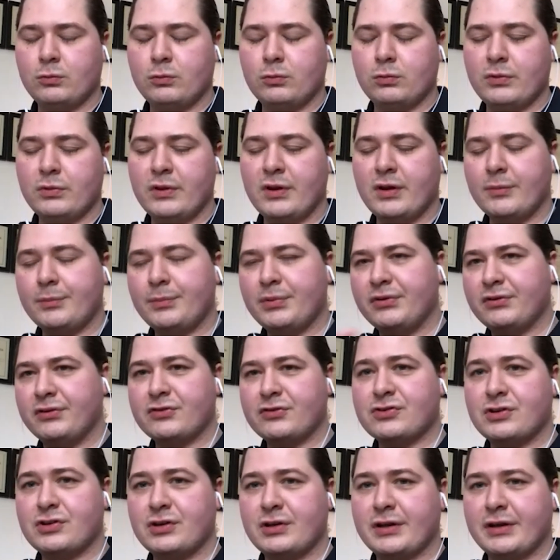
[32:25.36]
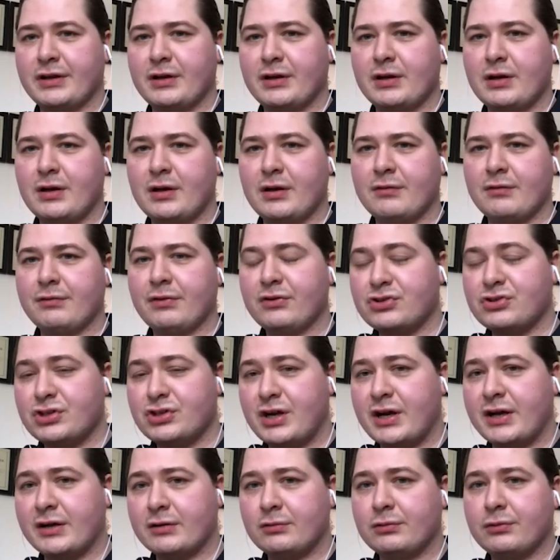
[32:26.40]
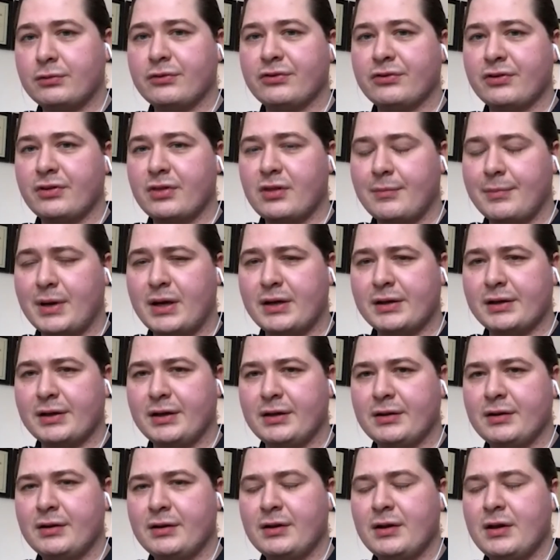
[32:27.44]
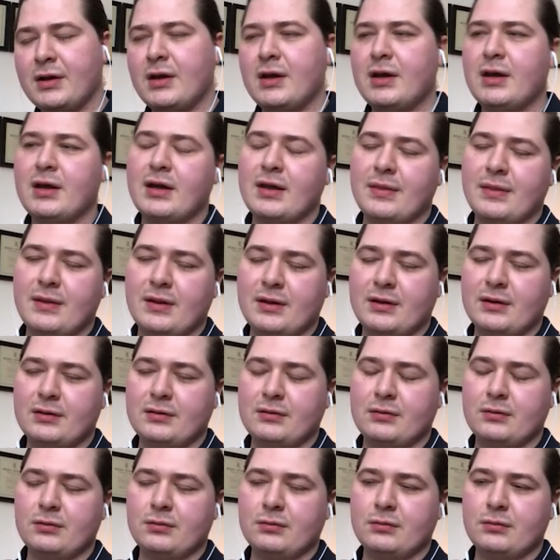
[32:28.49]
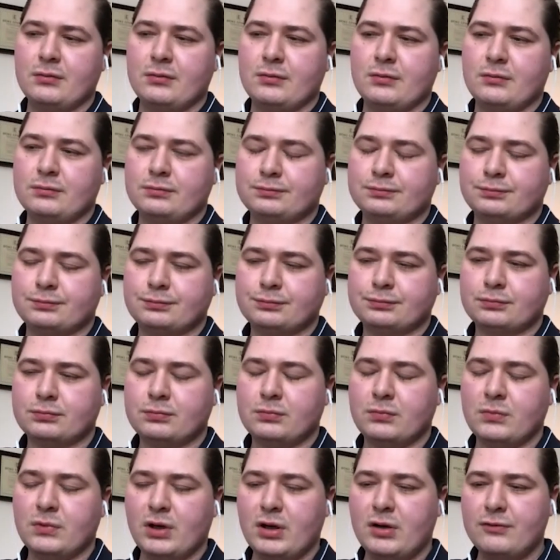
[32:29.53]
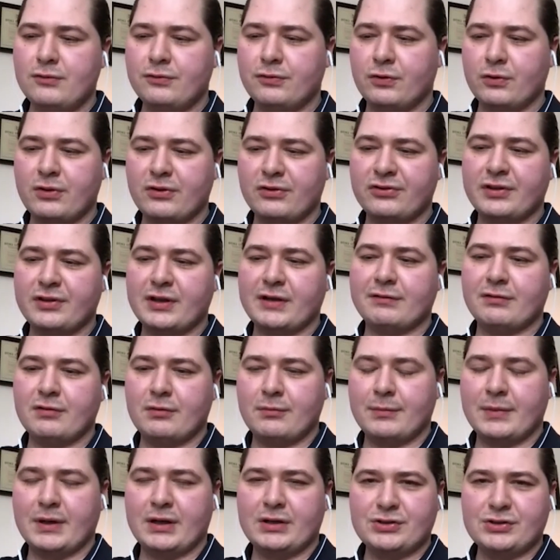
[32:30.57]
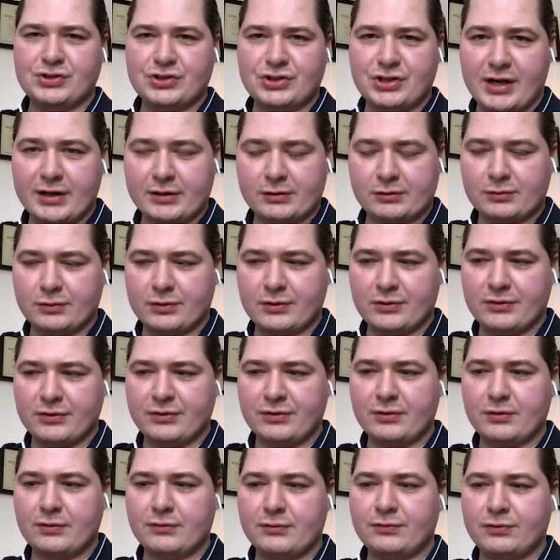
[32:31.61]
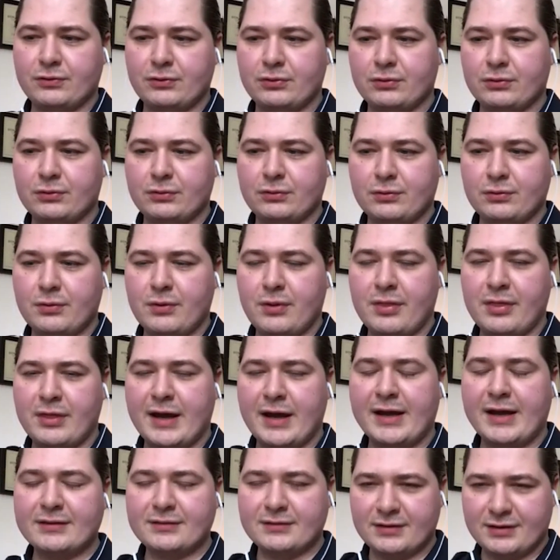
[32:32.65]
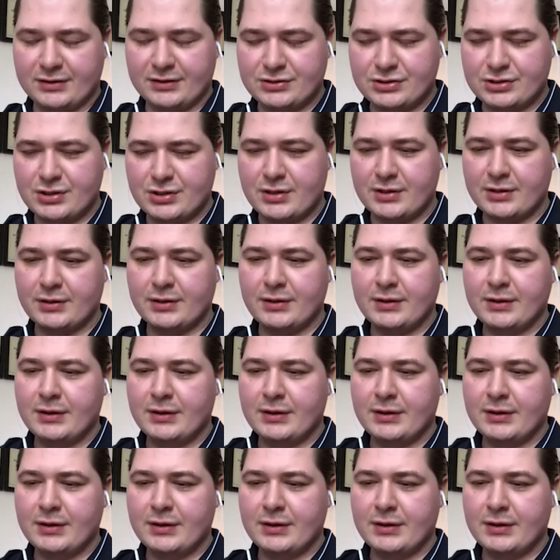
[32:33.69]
the positioning of the chakras in the body. And then for the 7 main chakras, for that teaching,